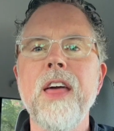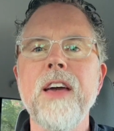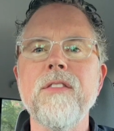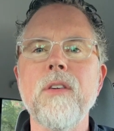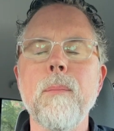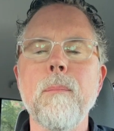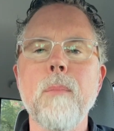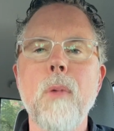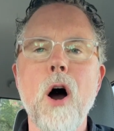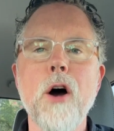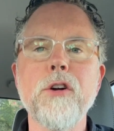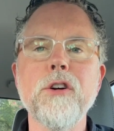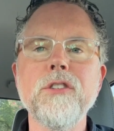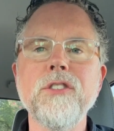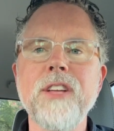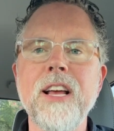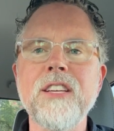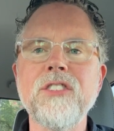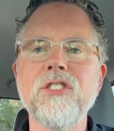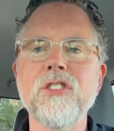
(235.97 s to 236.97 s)
They have a modern
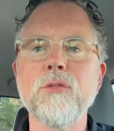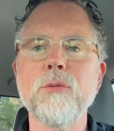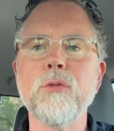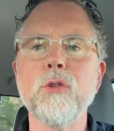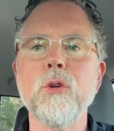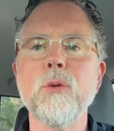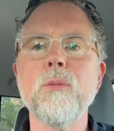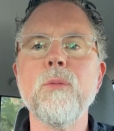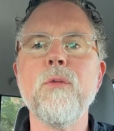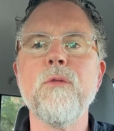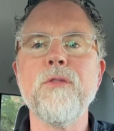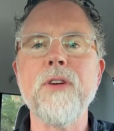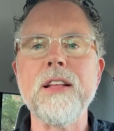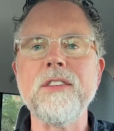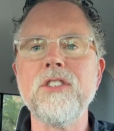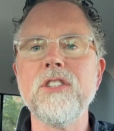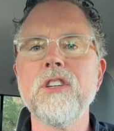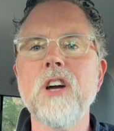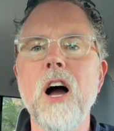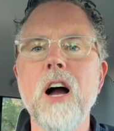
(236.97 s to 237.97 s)
tasting room,
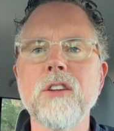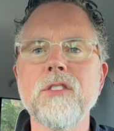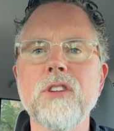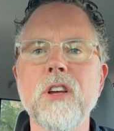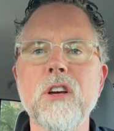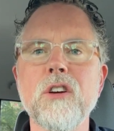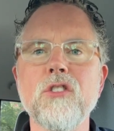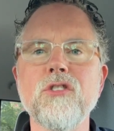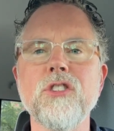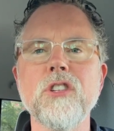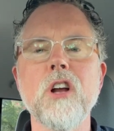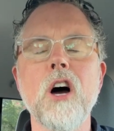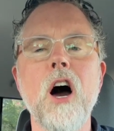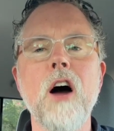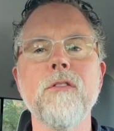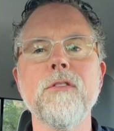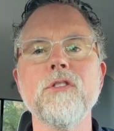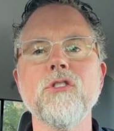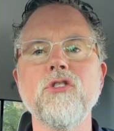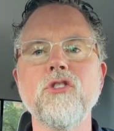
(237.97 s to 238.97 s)
fancy cocktails, and
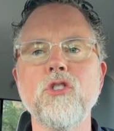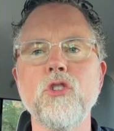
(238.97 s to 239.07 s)
offers